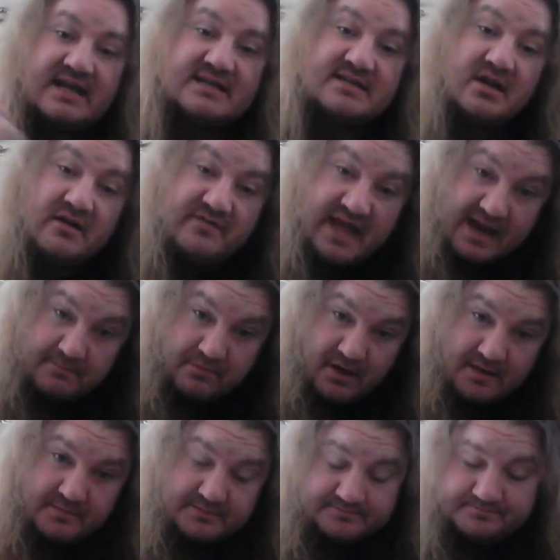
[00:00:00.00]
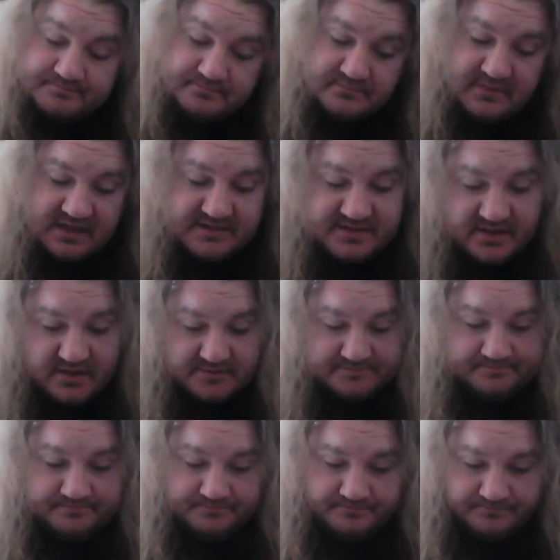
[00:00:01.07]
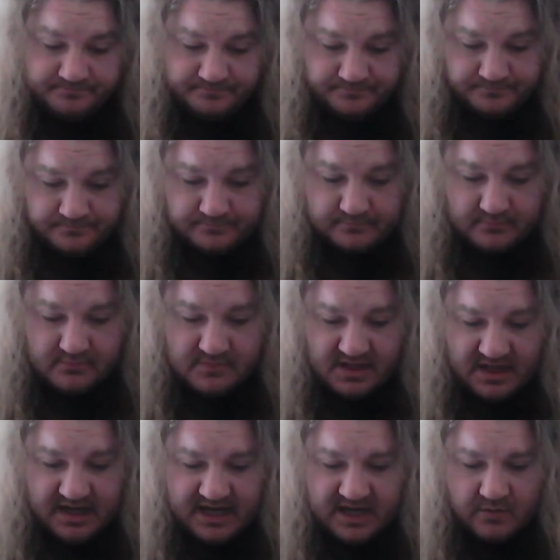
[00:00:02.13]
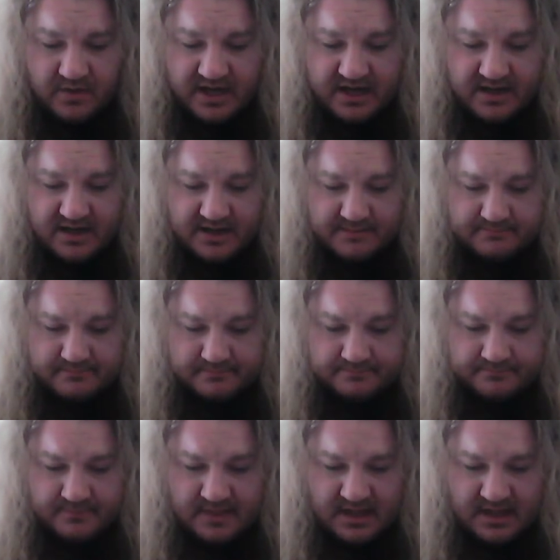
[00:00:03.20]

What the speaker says: solved that problem. So anyway, you